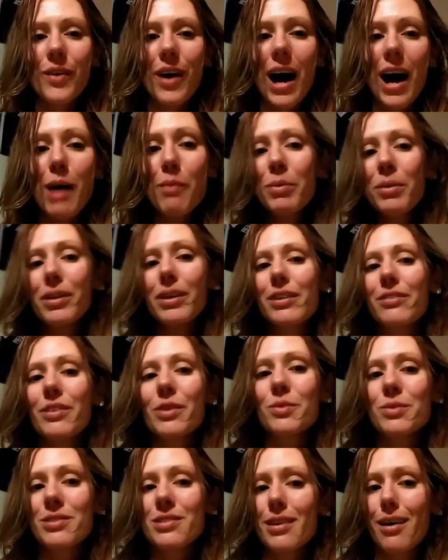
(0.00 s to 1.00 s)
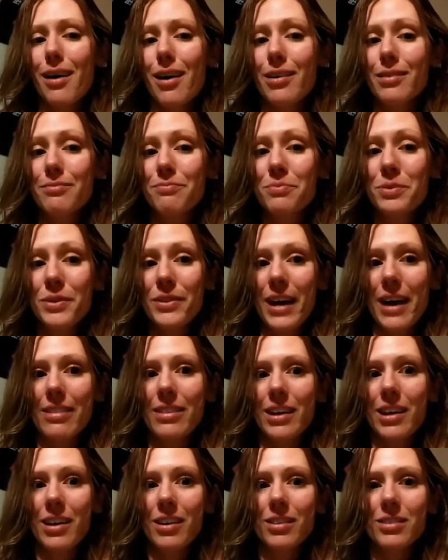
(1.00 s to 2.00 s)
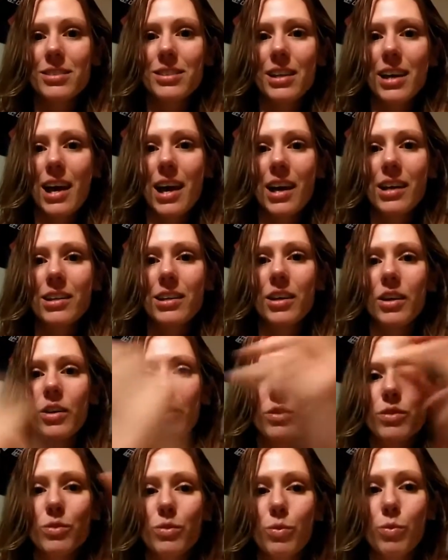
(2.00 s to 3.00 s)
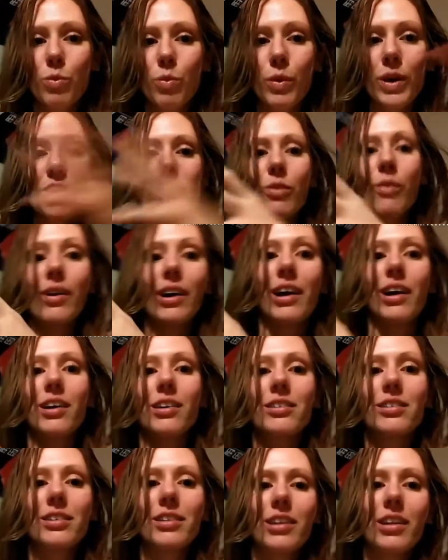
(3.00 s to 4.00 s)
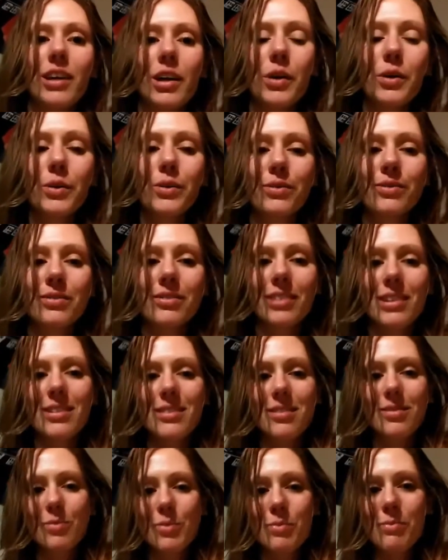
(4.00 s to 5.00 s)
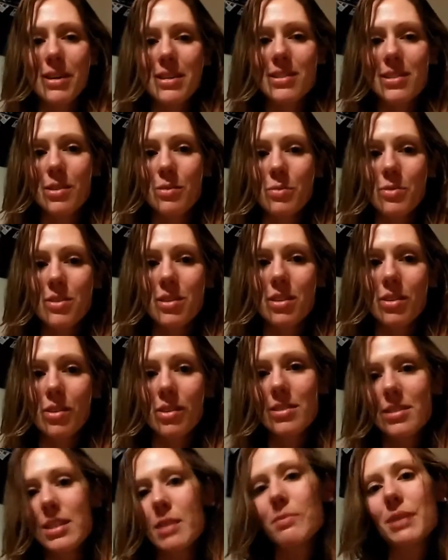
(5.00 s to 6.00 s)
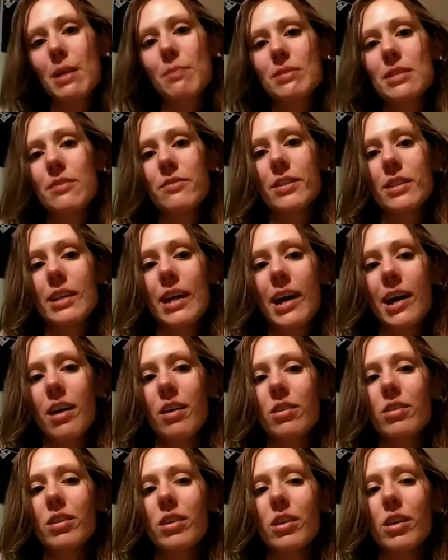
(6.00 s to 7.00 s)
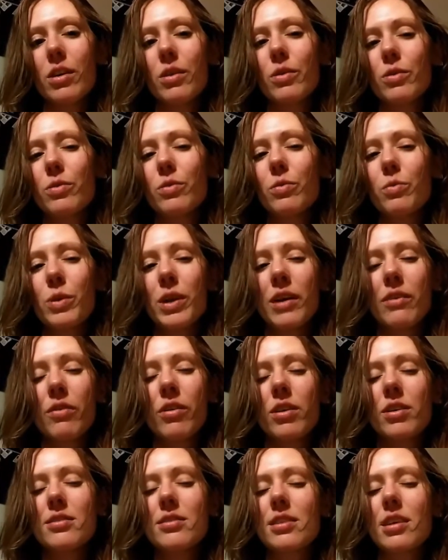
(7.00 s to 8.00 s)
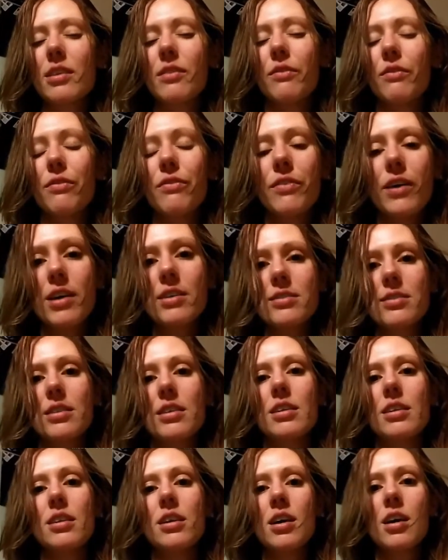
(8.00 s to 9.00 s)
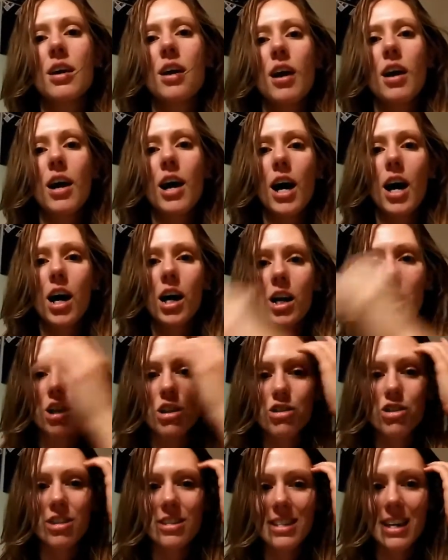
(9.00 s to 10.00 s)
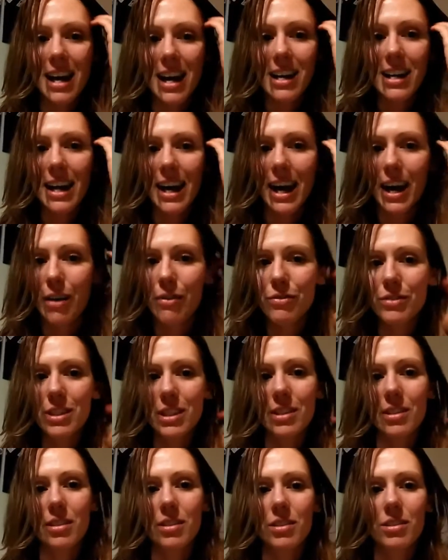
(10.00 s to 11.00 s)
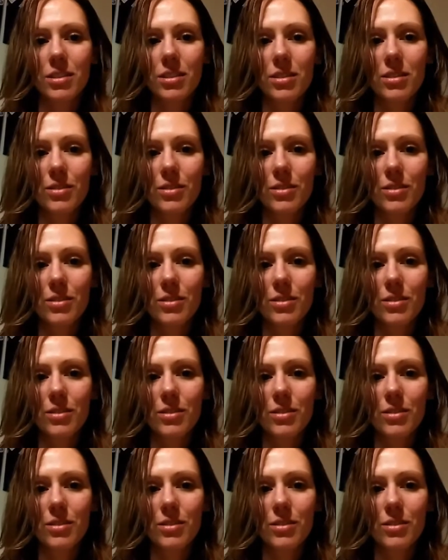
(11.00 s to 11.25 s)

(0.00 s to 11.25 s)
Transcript: I believe it was God put that there to kind of redirect, like when my son was little, and sometimes even now, whenever he's getting fussy, you just kind of have to,